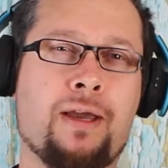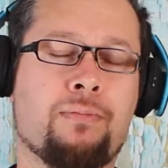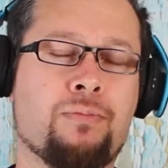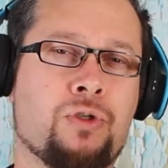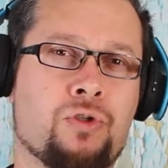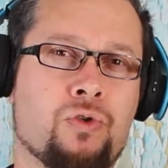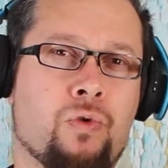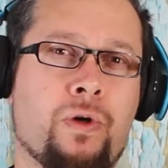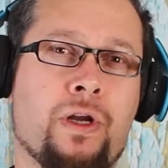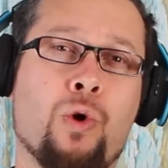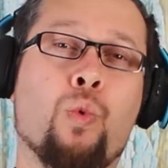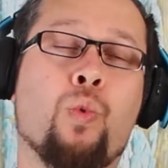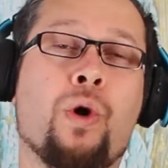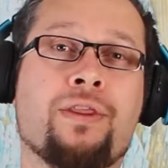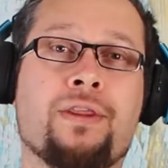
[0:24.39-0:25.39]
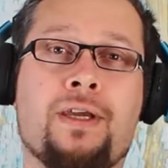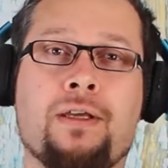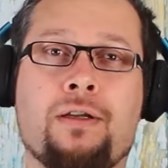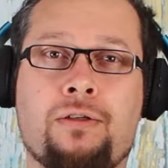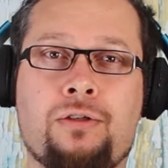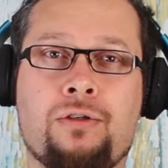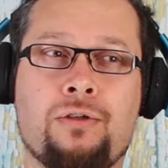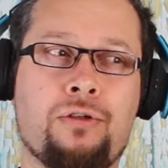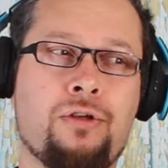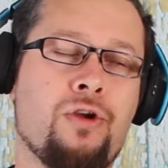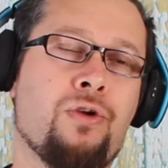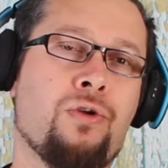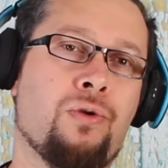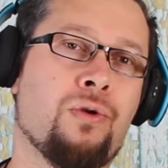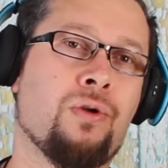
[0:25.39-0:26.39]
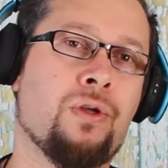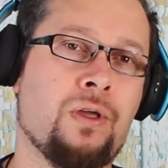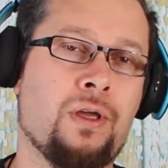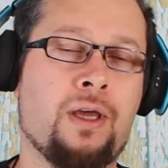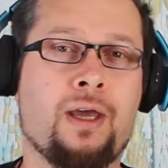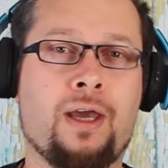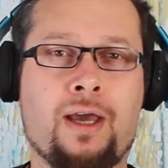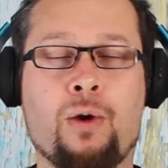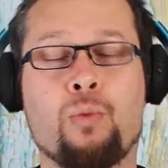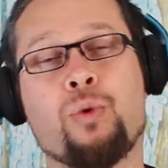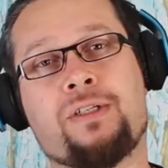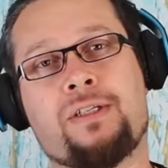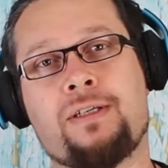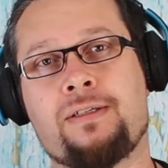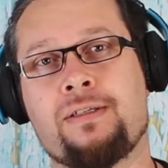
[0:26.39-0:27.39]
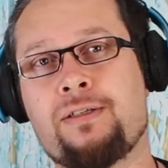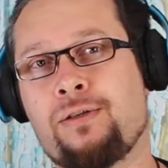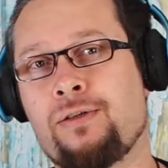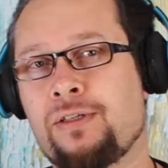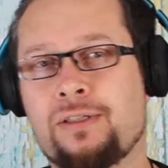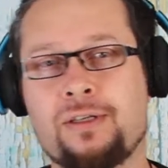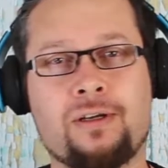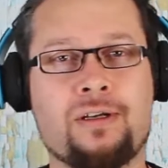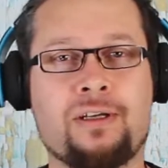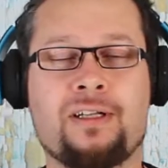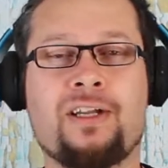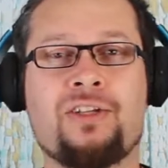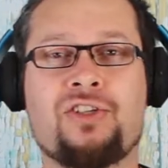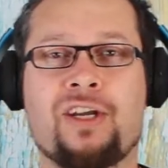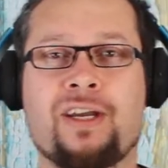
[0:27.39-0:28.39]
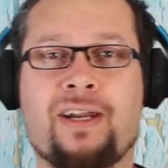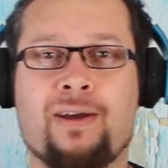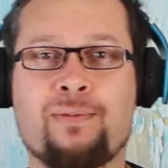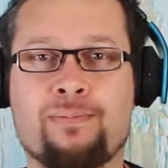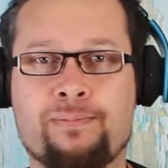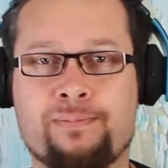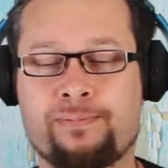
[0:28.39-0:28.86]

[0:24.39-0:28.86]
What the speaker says: up the story or what they're going to do new with season 2. So let's check it out.